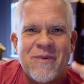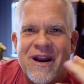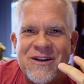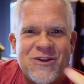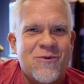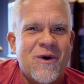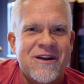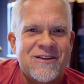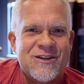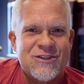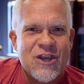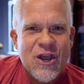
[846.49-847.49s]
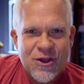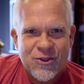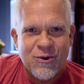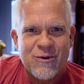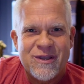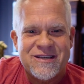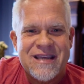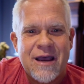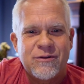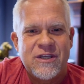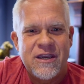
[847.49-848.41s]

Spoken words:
but I do want to just throw this out